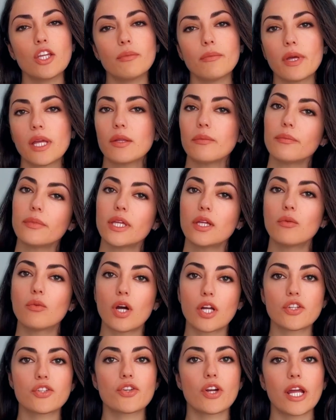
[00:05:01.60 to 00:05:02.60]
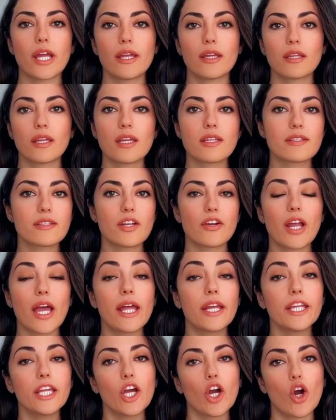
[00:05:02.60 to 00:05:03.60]
you might be wondering is there
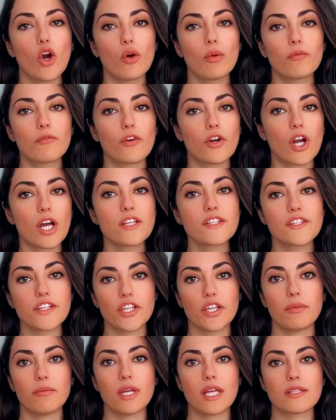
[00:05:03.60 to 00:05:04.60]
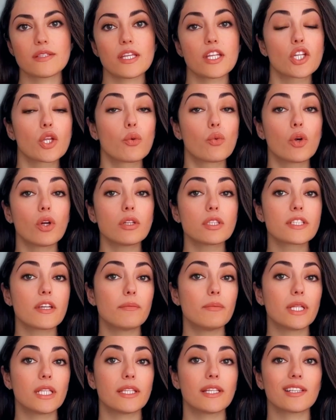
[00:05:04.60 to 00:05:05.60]
any hope for us humans in the world
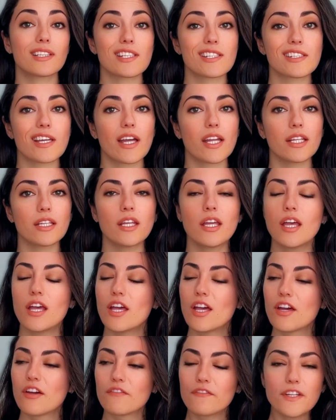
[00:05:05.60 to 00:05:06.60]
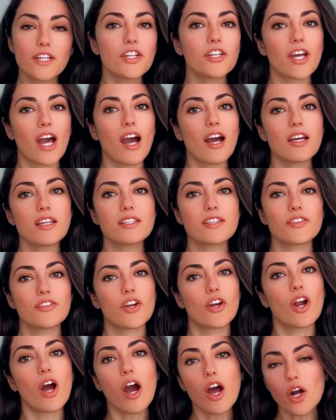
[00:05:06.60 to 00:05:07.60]
of building design? Fear not,
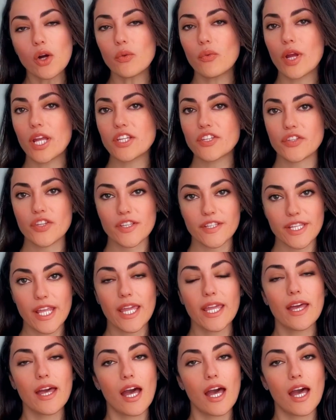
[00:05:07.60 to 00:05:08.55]
there are ways to stay